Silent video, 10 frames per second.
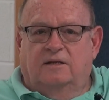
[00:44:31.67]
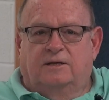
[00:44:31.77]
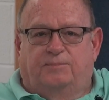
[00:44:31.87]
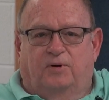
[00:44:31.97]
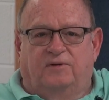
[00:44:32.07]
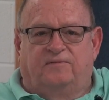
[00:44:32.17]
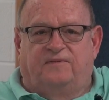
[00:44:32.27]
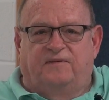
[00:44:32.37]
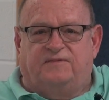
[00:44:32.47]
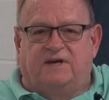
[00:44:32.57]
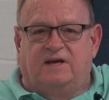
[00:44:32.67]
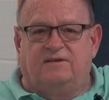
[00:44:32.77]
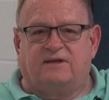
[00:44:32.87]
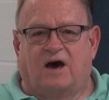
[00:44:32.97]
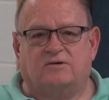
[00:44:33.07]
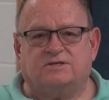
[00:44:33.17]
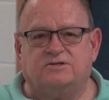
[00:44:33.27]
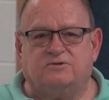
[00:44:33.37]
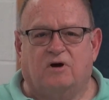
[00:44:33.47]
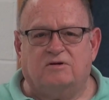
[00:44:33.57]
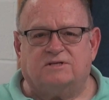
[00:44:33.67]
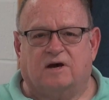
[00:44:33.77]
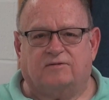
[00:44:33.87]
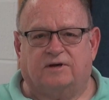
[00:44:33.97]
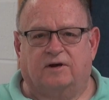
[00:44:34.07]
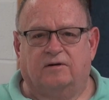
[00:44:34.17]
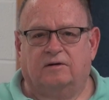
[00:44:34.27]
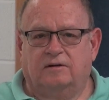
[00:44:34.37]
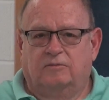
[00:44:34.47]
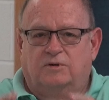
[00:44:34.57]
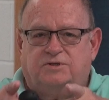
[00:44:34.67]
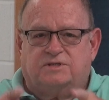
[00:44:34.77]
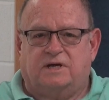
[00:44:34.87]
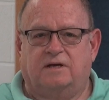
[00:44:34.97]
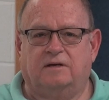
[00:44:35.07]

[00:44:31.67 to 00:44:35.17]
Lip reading: to put 15,000 drones out there? What'd you say?